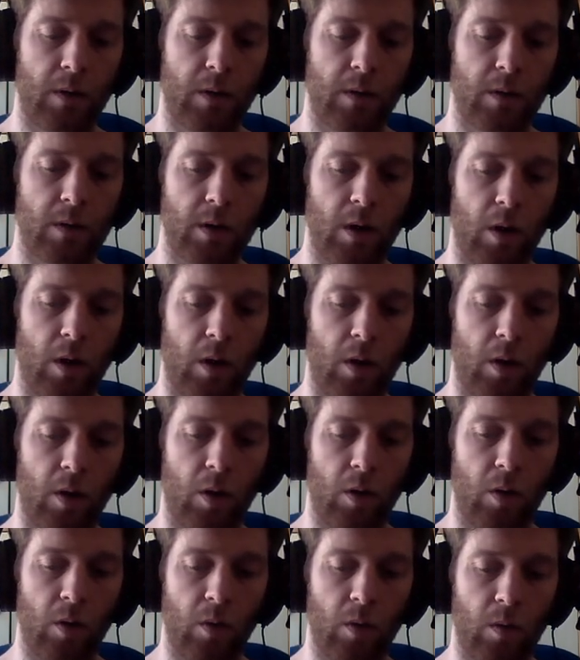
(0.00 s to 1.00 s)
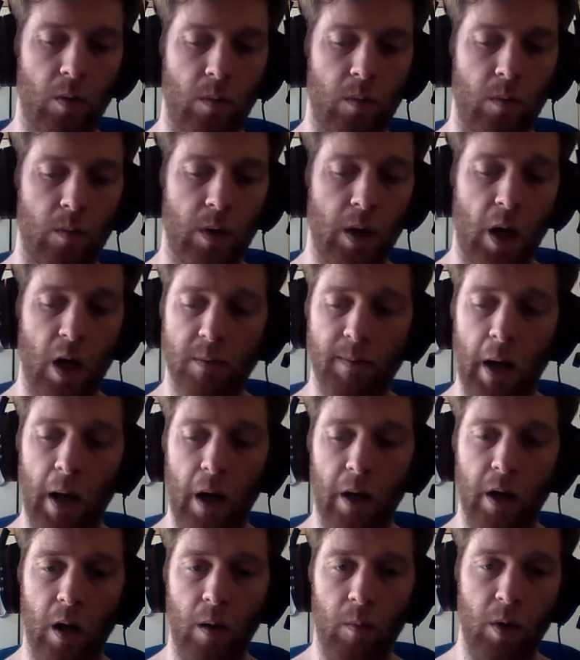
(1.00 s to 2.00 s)
So yeah, that's
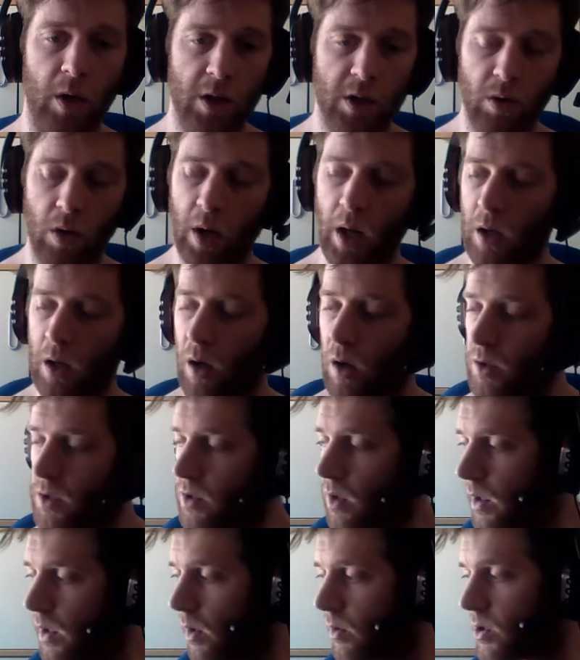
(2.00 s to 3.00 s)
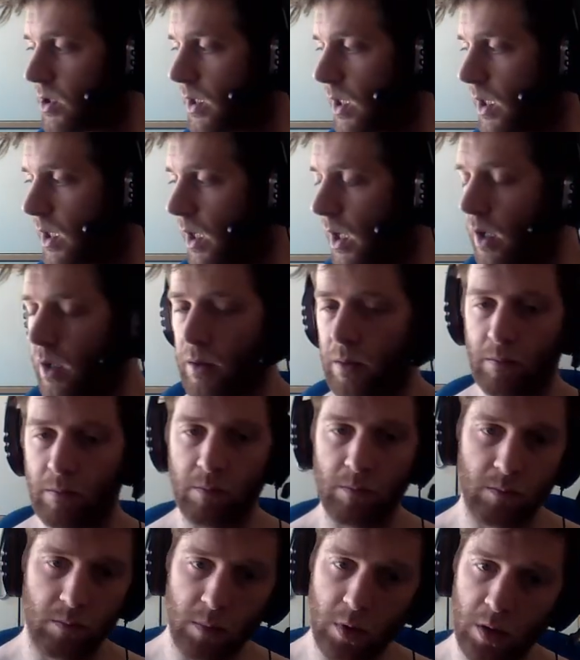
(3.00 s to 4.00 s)
about it. I'm really sorry I can't start the LGD yet
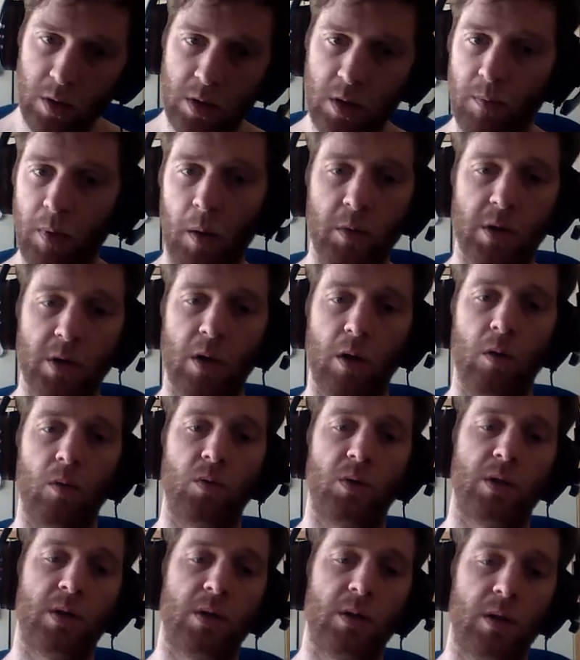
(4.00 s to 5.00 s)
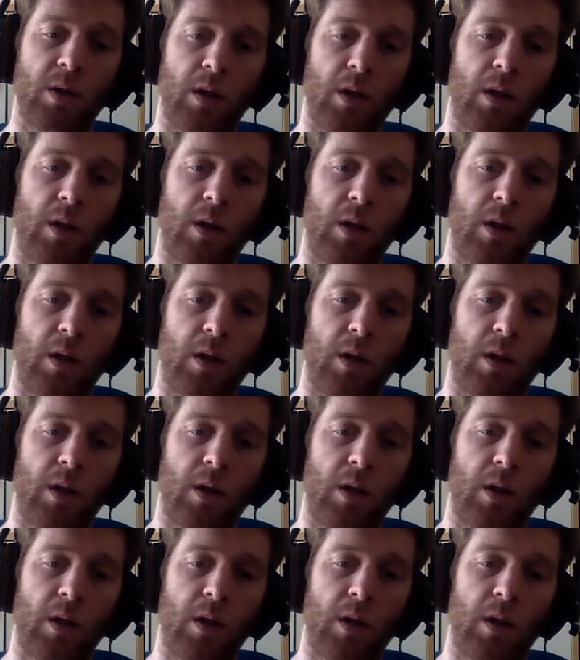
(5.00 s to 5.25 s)
because the blood results.